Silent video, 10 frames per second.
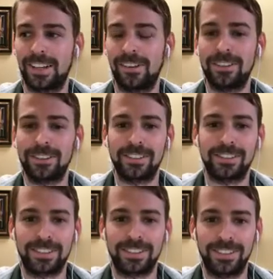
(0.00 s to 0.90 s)
I wasn't
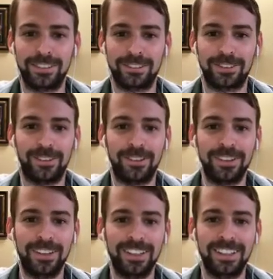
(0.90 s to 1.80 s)
60 years old.
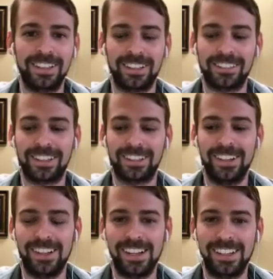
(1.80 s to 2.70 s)
And I was like,
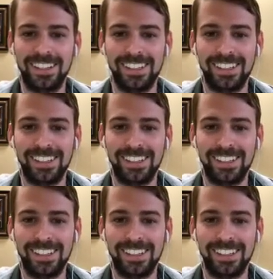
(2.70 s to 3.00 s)
oh, hi.